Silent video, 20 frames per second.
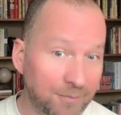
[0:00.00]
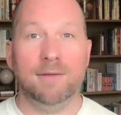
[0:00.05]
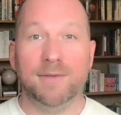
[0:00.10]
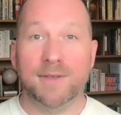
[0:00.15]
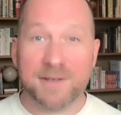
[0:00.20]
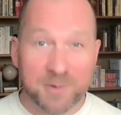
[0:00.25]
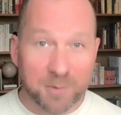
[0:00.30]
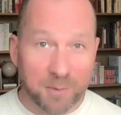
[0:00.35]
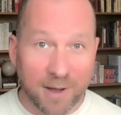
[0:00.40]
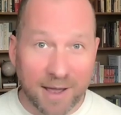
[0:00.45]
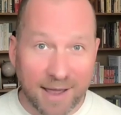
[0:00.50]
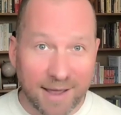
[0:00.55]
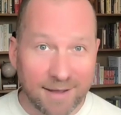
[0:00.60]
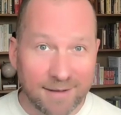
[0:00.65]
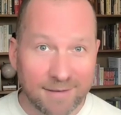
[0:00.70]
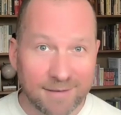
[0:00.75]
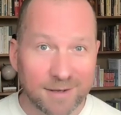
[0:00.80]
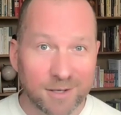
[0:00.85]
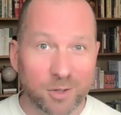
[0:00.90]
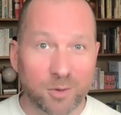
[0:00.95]
This
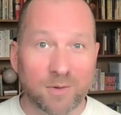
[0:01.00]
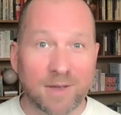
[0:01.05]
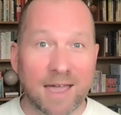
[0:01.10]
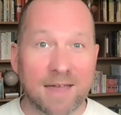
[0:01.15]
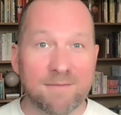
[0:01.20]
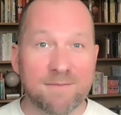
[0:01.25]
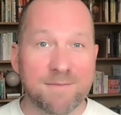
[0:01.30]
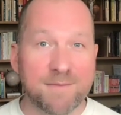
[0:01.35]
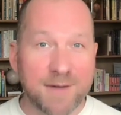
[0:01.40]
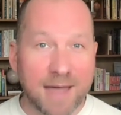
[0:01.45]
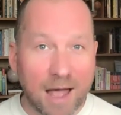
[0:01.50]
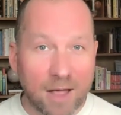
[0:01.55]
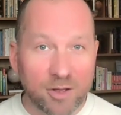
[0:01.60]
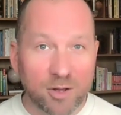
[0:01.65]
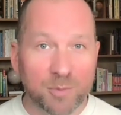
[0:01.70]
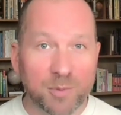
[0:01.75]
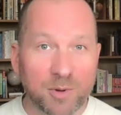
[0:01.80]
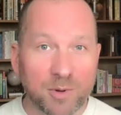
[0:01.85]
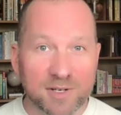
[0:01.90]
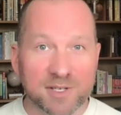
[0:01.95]
way, you get
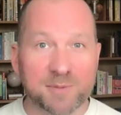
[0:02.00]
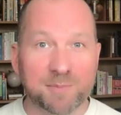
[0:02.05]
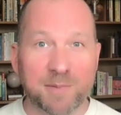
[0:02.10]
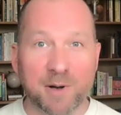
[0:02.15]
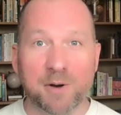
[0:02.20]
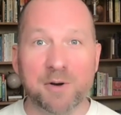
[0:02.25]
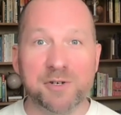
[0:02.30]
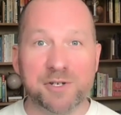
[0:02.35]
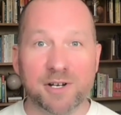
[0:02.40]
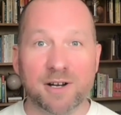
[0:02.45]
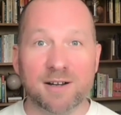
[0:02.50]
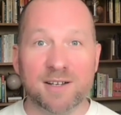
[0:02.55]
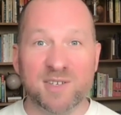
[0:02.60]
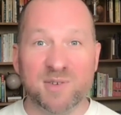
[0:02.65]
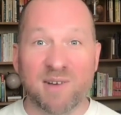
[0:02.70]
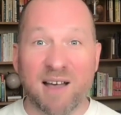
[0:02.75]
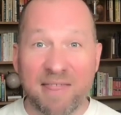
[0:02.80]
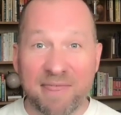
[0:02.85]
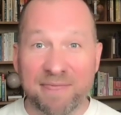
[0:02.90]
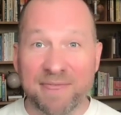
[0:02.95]
valuable exposure
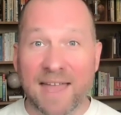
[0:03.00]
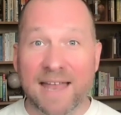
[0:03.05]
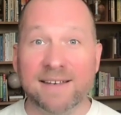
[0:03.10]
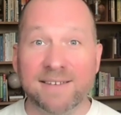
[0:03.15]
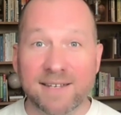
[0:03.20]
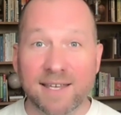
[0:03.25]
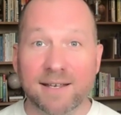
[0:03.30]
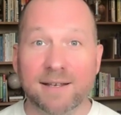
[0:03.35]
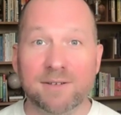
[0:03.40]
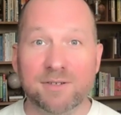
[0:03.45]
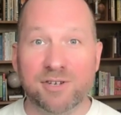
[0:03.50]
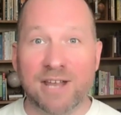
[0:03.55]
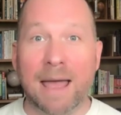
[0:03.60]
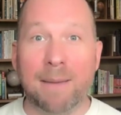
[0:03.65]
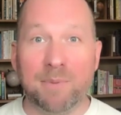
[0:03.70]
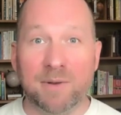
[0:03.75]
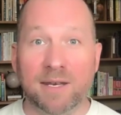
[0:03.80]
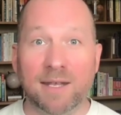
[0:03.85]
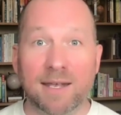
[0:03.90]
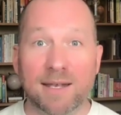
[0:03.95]
to authentic
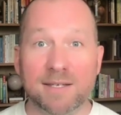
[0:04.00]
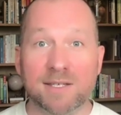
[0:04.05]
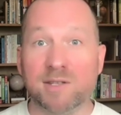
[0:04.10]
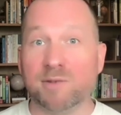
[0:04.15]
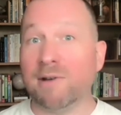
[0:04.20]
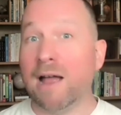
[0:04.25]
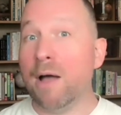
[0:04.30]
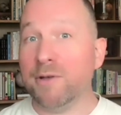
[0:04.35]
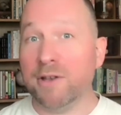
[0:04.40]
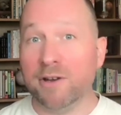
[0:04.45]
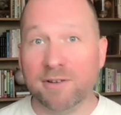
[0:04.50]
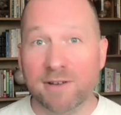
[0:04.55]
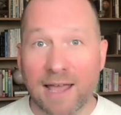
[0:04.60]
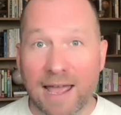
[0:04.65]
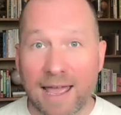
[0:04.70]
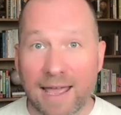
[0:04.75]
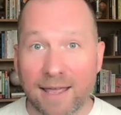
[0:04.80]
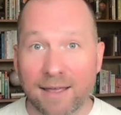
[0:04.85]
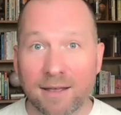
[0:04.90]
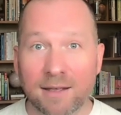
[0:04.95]
Japanese throughout your
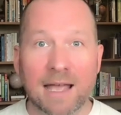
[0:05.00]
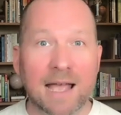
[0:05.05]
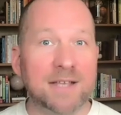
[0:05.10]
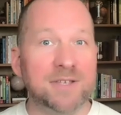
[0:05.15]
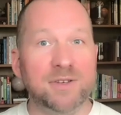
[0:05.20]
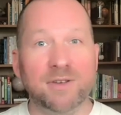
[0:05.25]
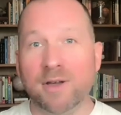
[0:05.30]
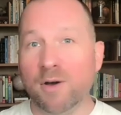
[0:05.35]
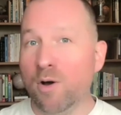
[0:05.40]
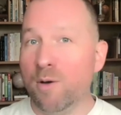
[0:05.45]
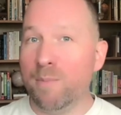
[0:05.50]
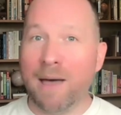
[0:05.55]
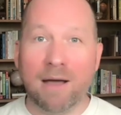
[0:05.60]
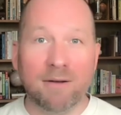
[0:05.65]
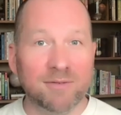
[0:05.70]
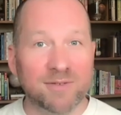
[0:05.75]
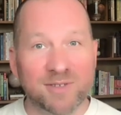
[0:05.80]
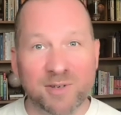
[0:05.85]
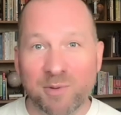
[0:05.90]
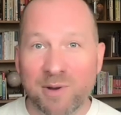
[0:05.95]
day as you go
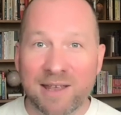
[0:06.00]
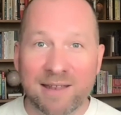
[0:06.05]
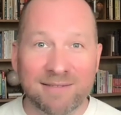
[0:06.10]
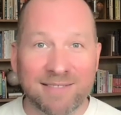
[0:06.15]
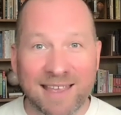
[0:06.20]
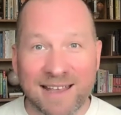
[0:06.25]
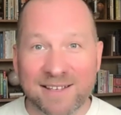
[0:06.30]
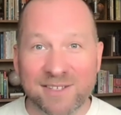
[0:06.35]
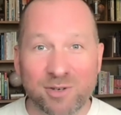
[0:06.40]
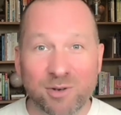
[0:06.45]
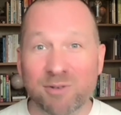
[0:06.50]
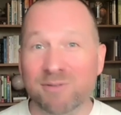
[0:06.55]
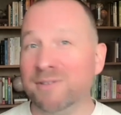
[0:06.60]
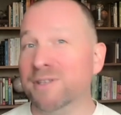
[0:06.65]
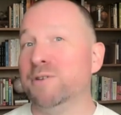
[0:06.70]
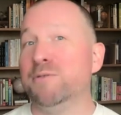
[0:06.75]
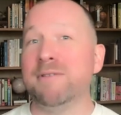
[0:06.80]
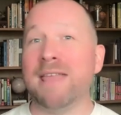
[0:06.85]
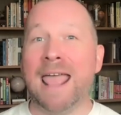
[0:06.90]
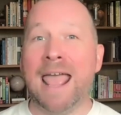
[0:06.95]
about doing things you
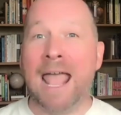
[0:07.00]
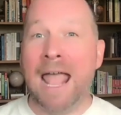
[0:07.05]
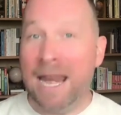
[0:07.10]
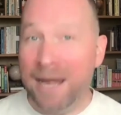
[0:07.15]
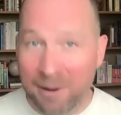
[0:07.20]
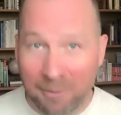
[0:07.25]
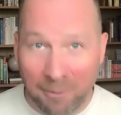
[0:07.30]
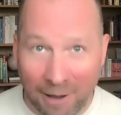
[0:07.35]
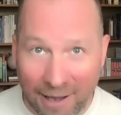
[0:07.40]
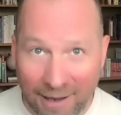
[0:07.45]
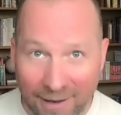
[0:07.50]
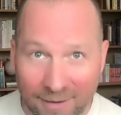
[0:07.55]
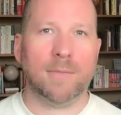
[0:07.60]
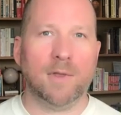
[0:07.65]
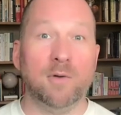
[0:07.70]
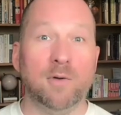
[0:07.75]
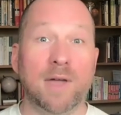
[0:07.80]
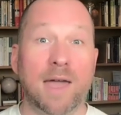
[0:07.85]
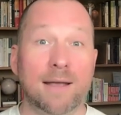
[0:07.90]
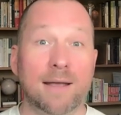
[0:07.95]
do anyway.
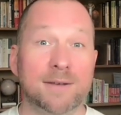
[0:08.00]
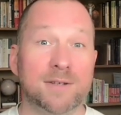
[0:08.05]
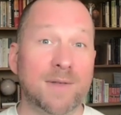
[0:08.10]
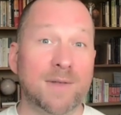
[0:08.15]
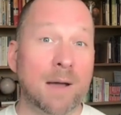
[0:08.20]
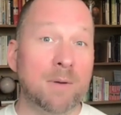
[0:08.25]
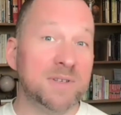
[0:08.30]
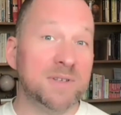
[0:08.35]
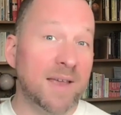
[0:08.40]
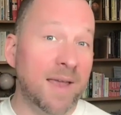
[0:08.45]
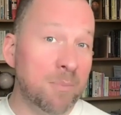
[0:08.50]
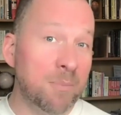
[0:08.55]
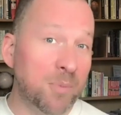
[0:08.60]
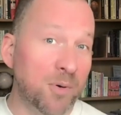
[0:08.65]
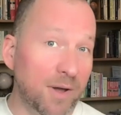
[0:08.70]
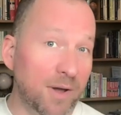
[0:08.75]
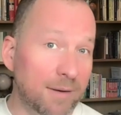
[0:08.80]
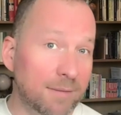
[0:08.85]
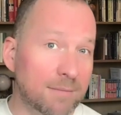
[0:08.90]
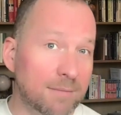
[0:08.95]
Okay, so that was
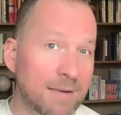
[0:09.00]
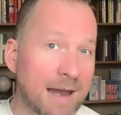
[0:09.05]
input.